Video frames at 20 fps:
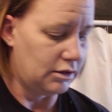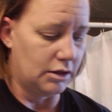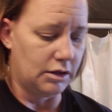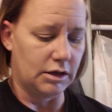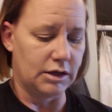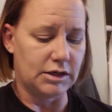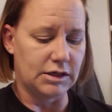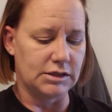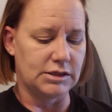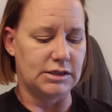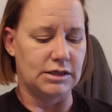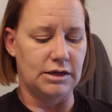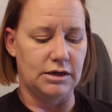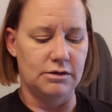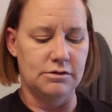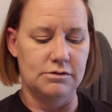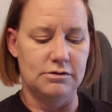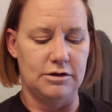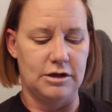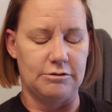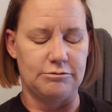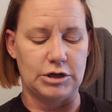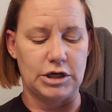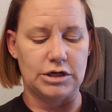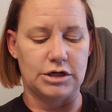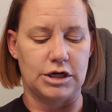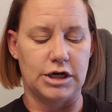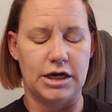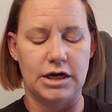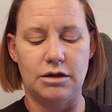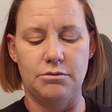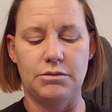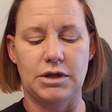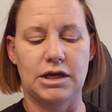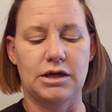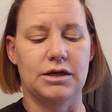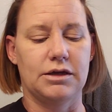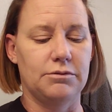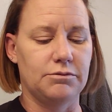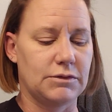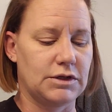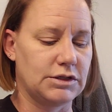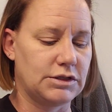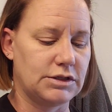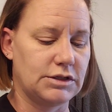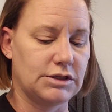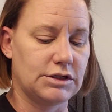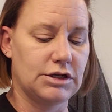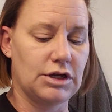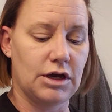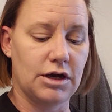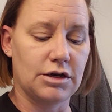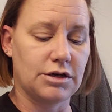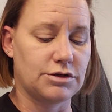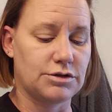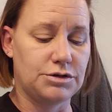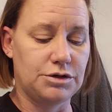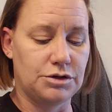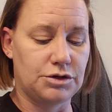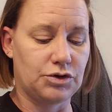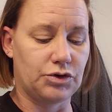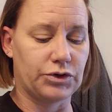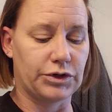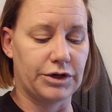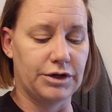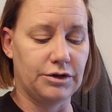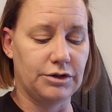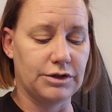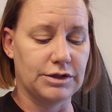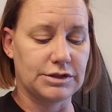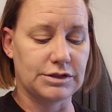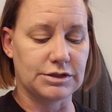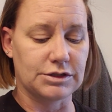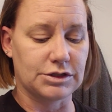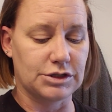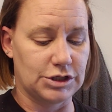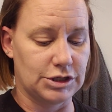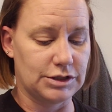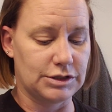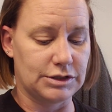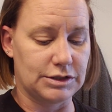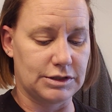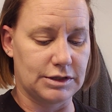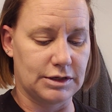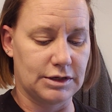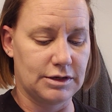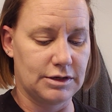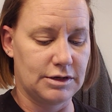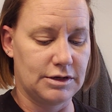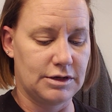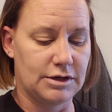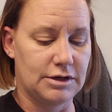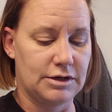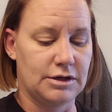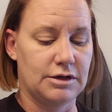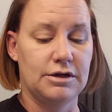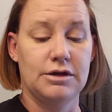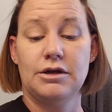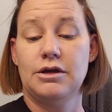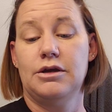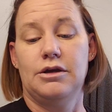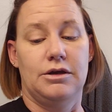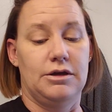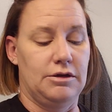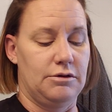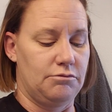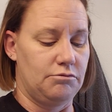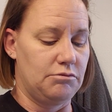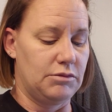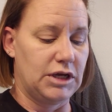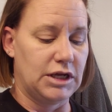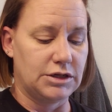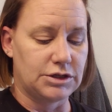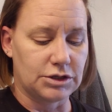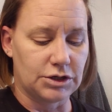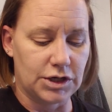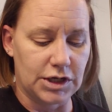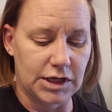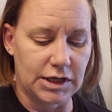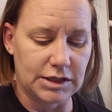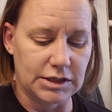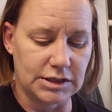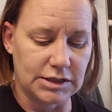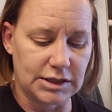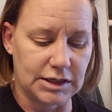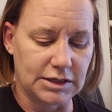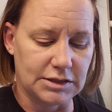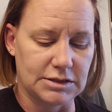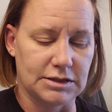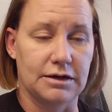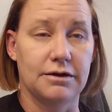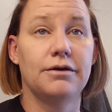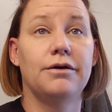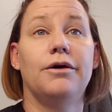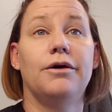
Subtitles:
like I said, I'm not great at makeup. This is not a tutorial. This is just me turning into Tessa.